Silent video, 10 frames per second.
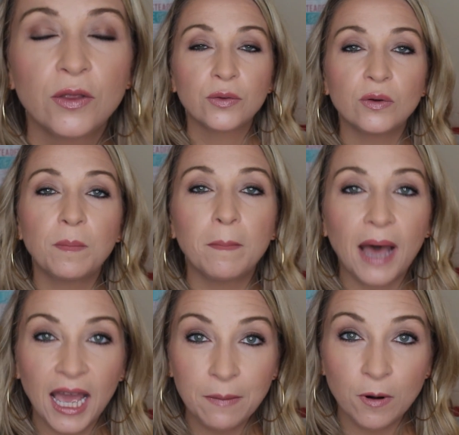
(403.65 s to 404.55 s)
through
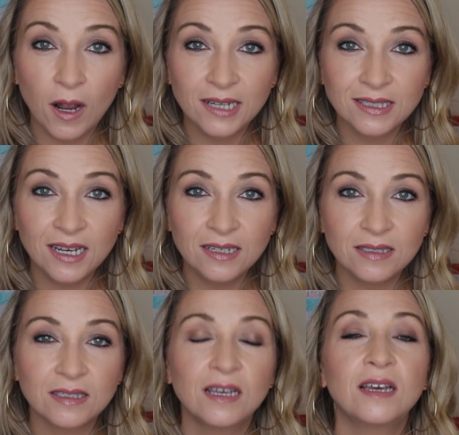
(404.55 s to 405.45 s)
my
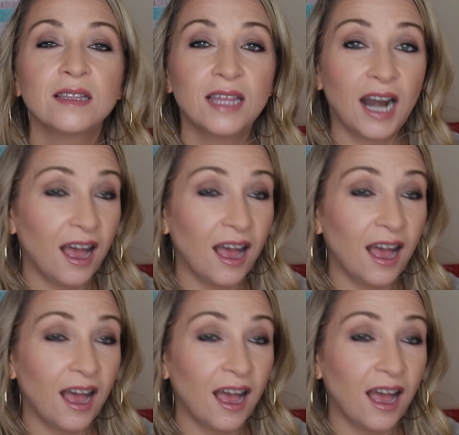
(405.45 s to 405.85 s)
process that